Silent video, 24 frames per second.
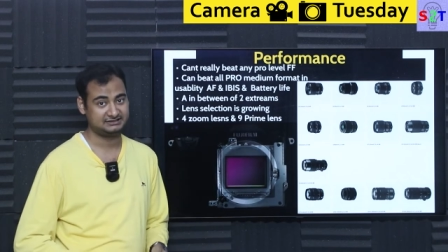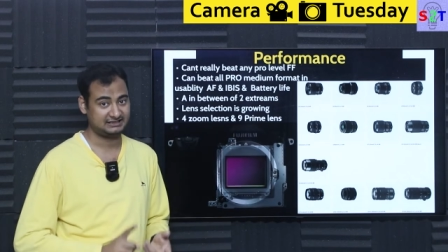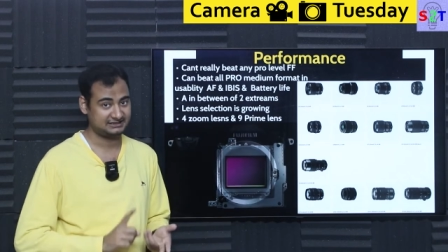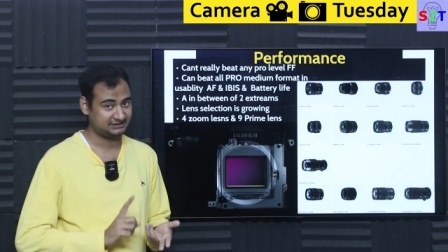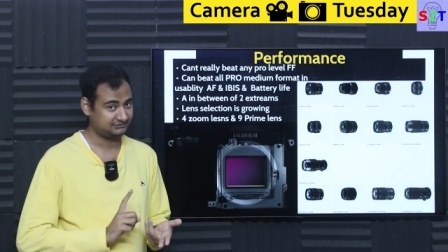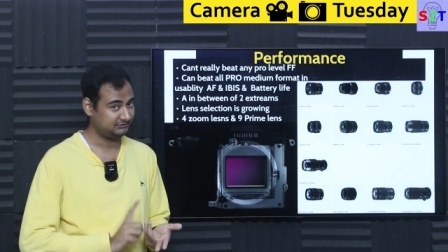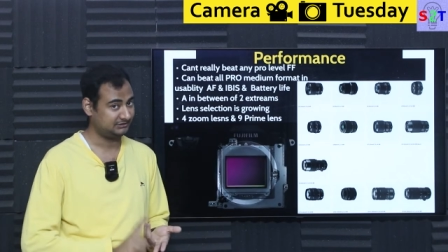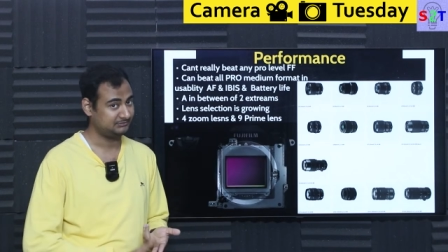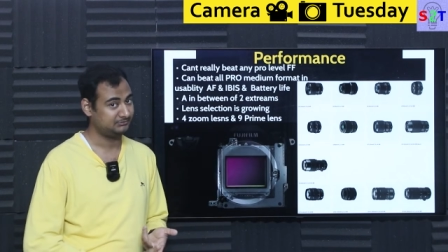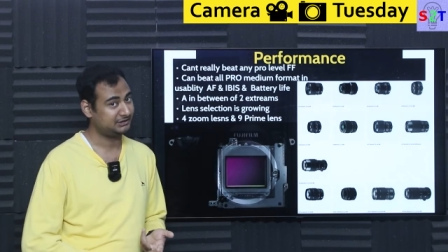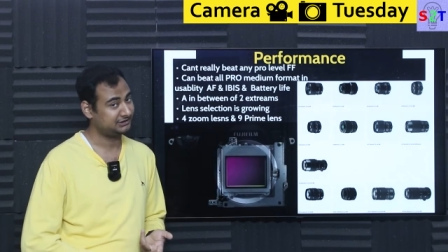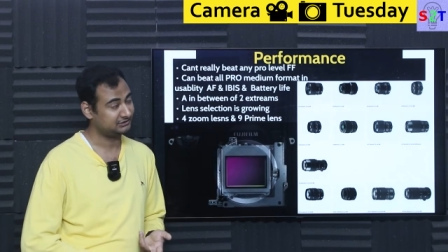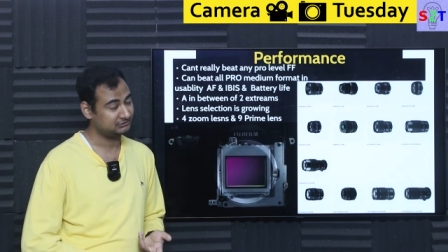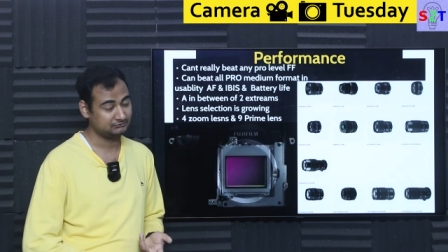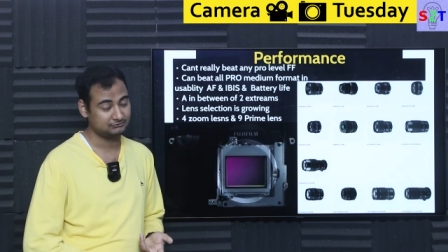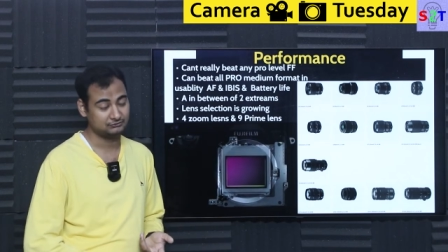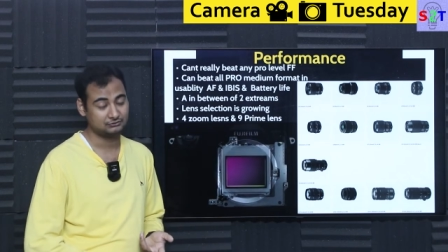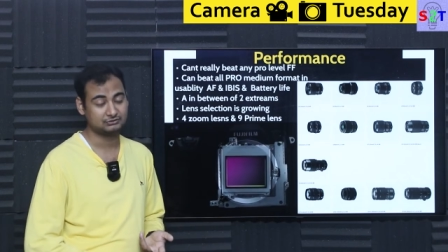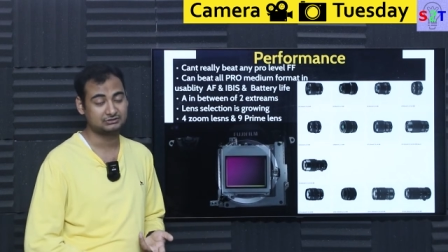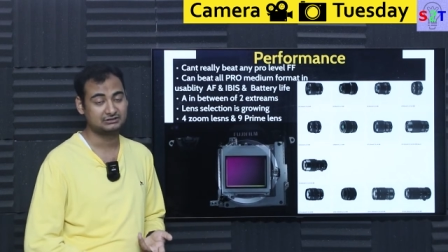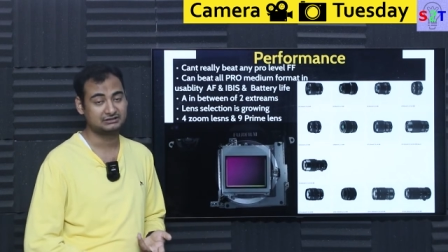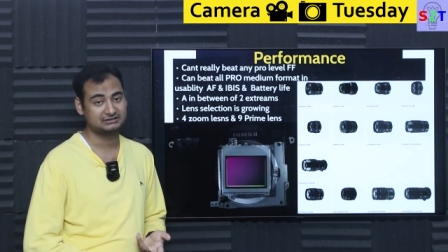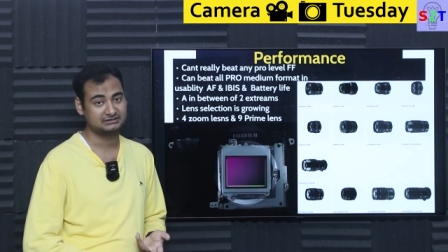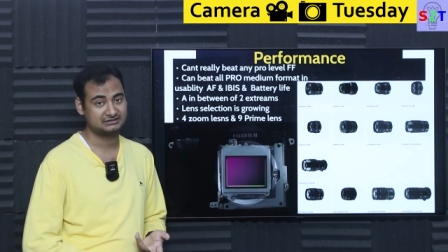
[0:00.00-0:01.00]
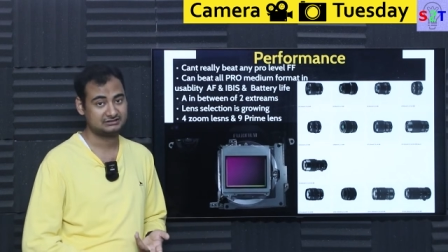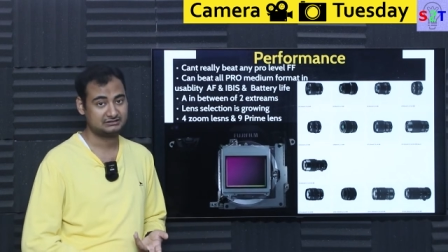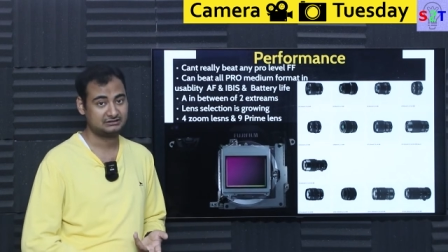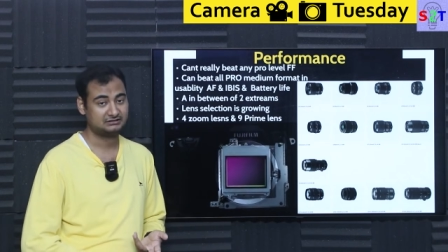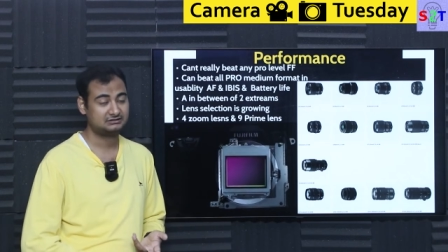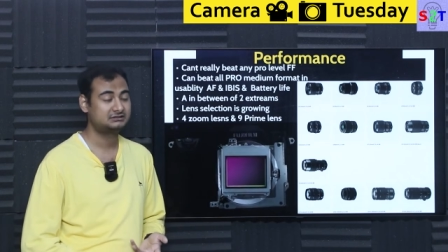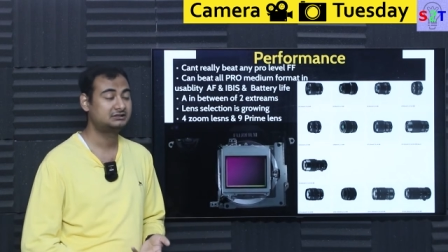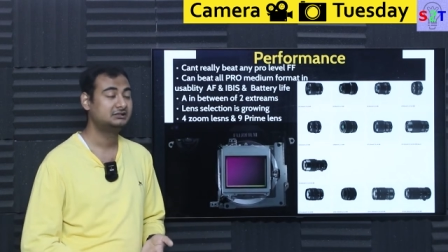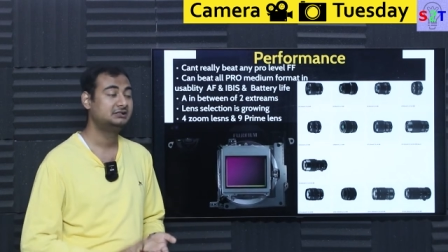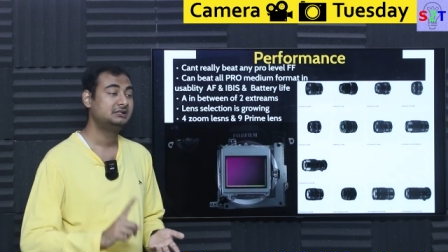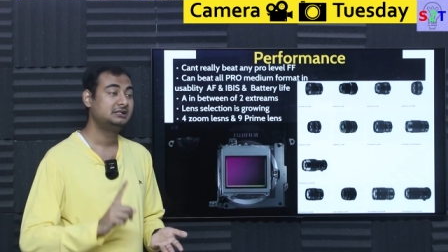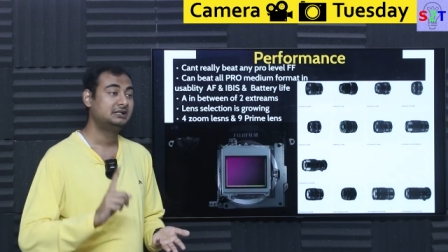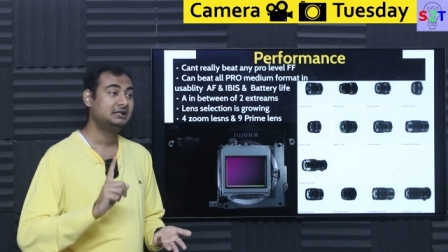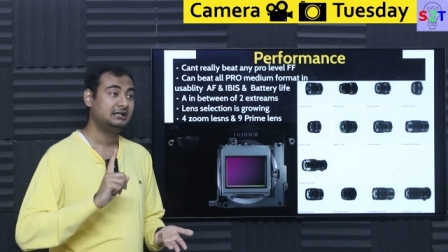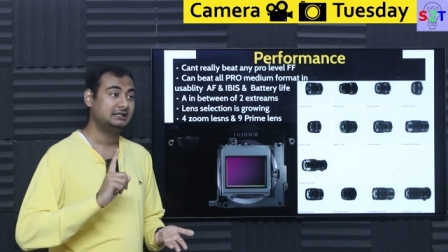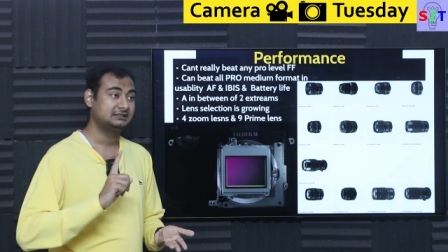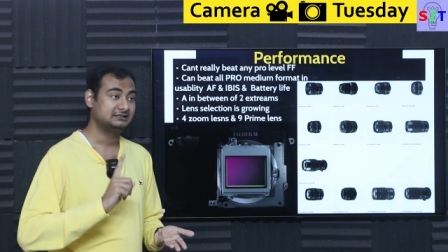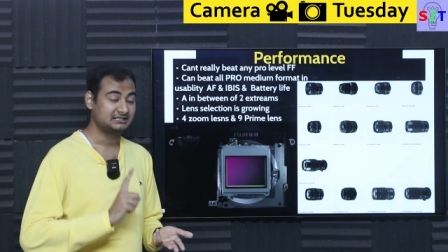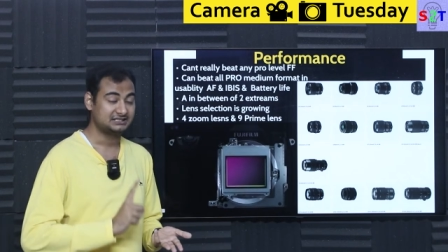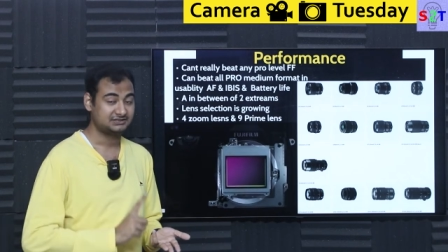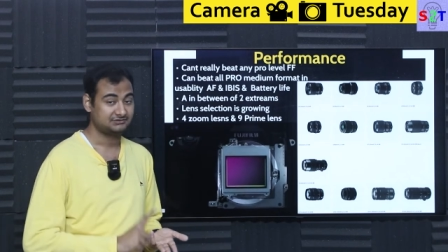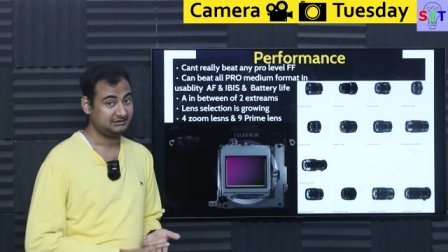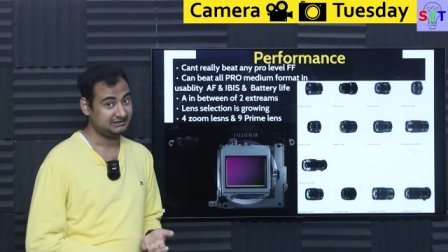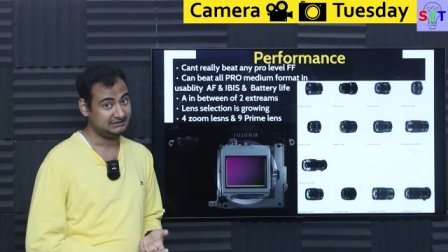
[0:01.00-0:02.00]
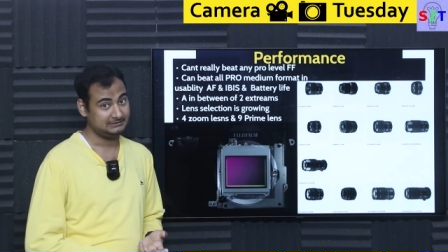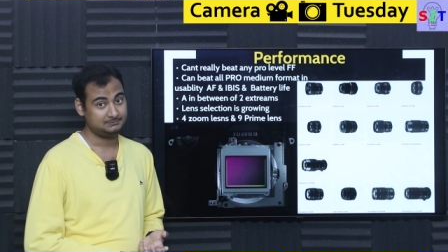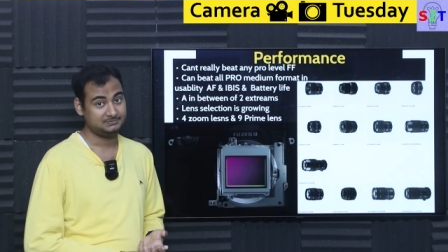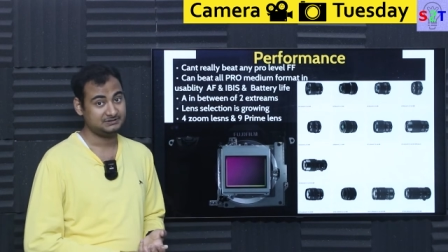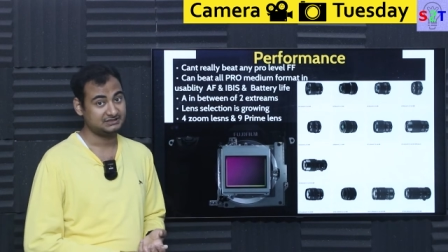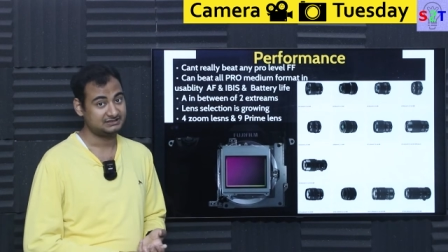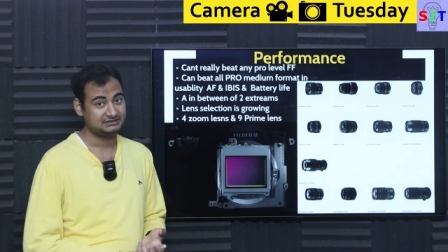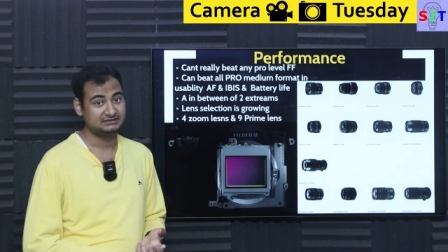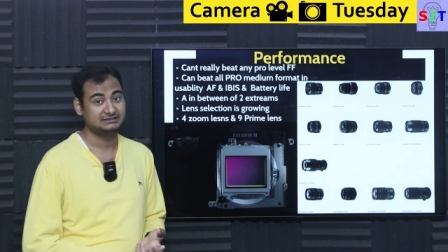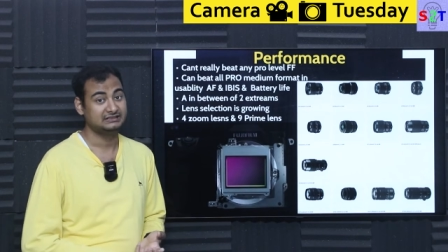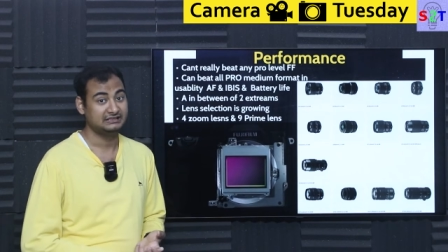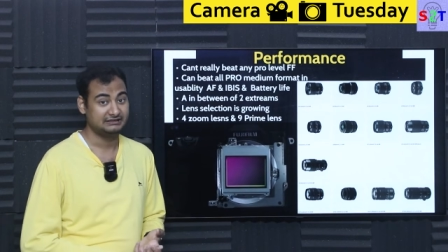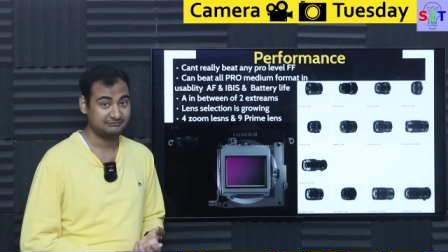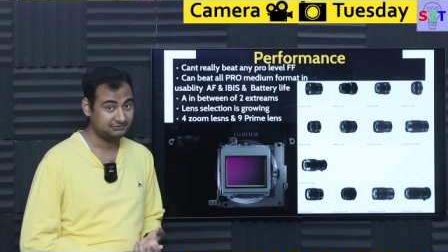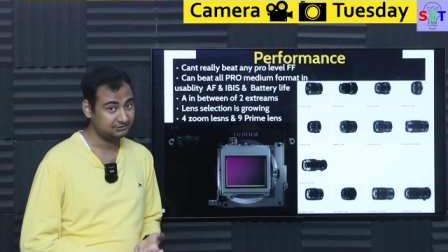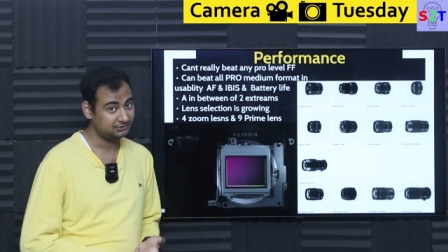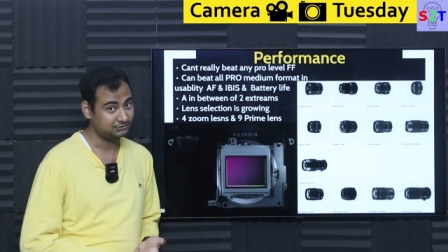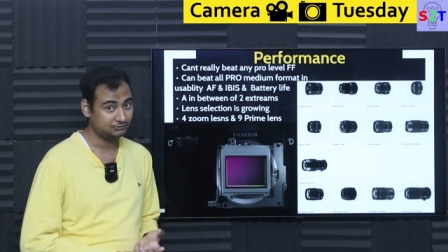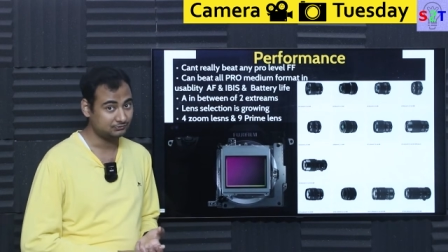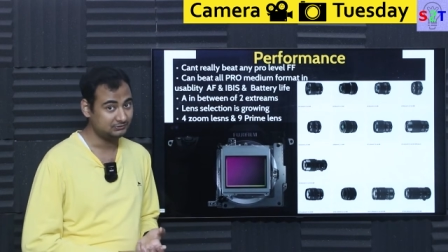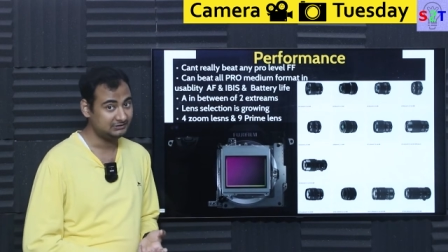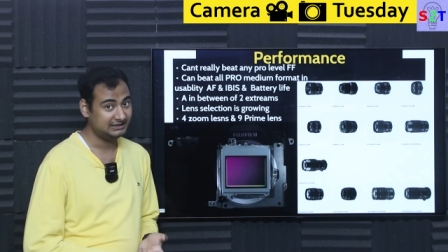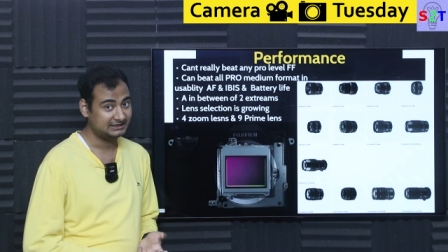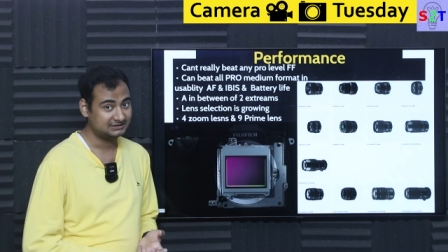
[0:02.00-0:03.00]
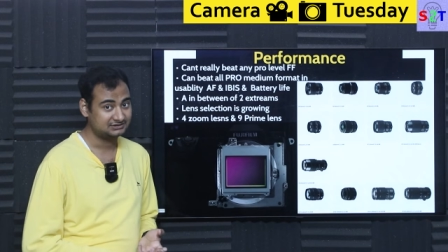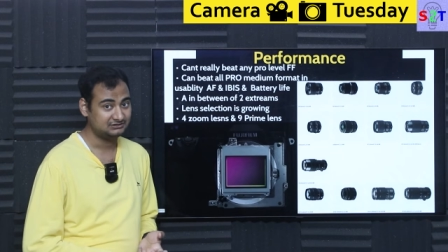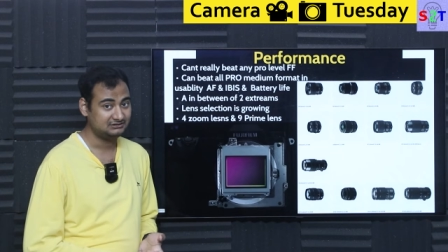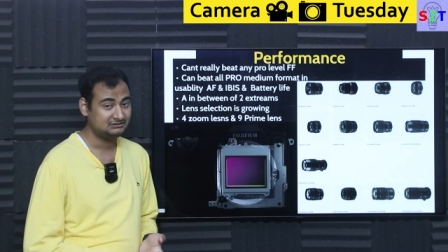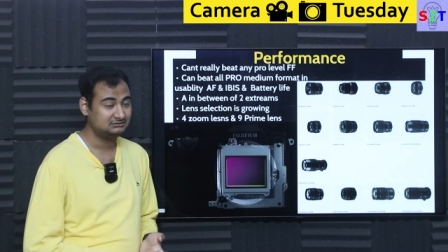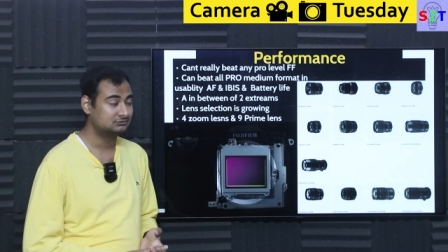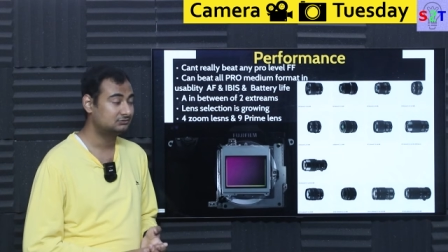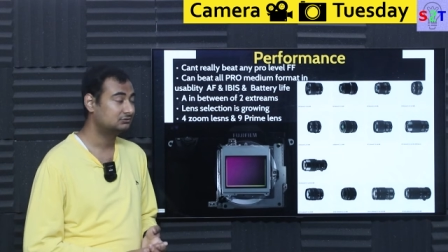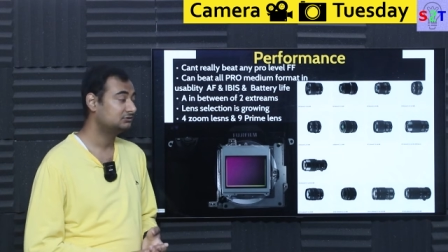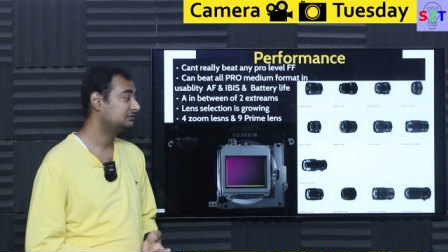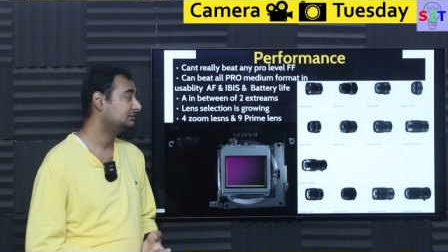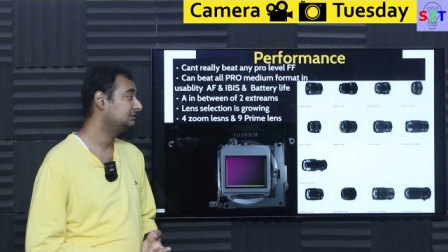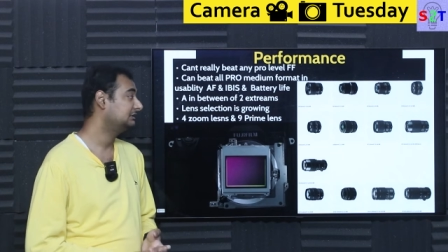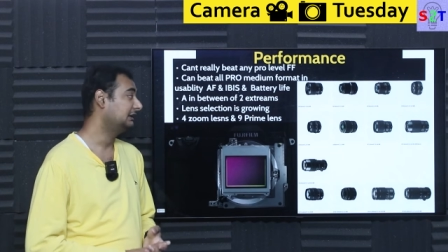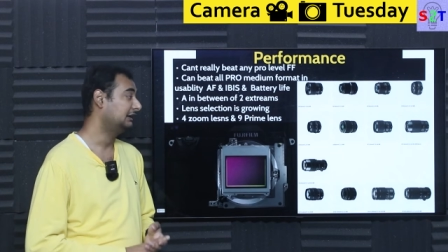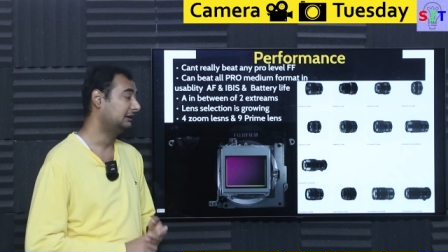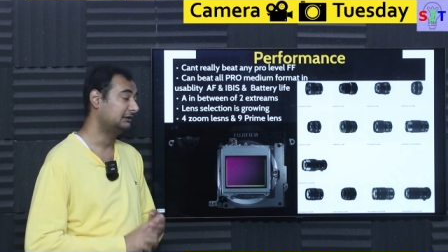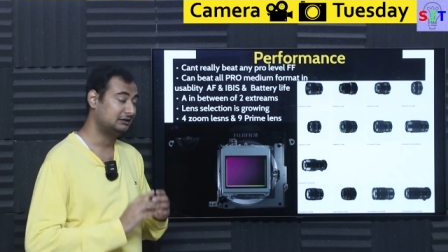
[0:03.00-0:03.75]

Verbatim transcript: That's why Micro Four Thirds stuck. That's why APS-C never truly actually grows.